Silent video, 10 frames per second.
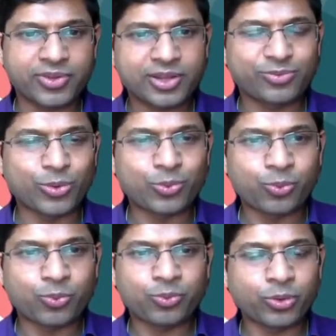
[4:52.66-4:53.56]
So
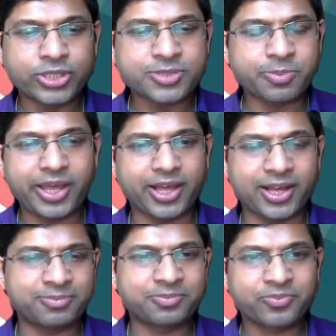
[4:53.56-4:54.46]
won't this be an
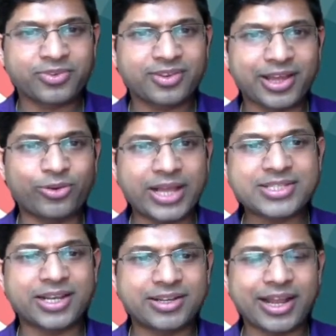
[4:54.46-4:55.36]

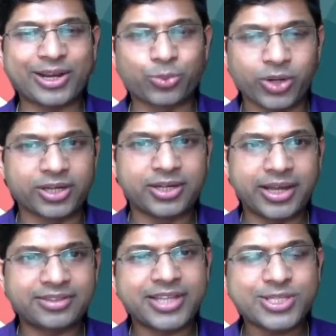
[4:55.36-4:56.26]
excellent word?
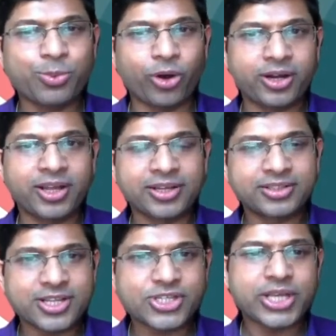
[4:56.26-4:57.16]
And that's what the
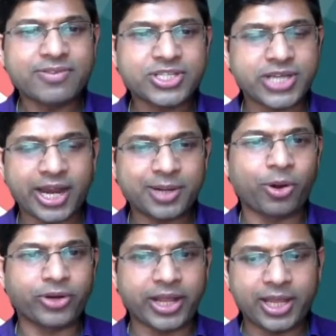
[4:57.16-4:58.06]
Jeeves chatbot
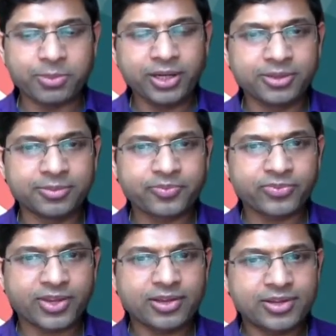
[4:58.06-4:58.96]
enabled.
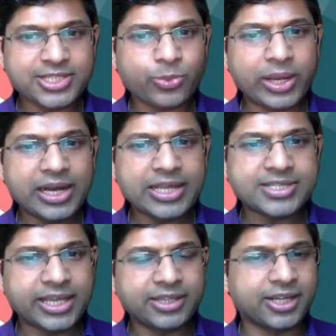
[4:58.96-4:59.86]
Let's quickly see the